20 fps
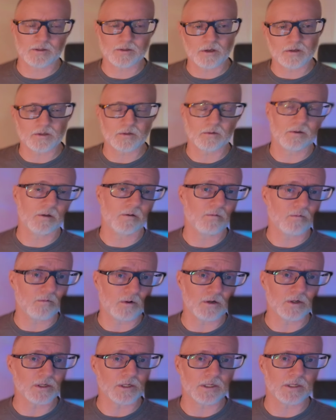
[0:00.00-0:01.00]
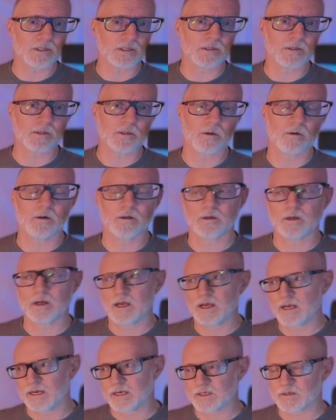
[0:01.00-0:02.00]
It's also an inversion, so it
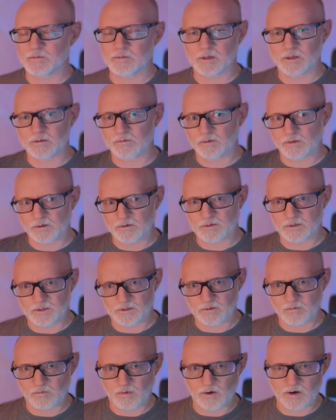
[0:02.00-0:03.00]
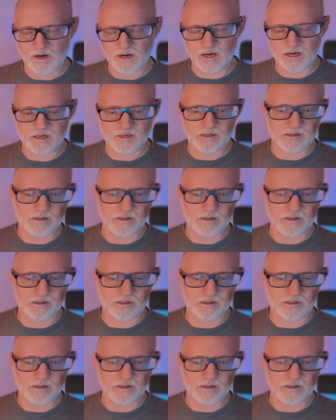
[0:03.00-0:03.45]
gets blood flow to your brain,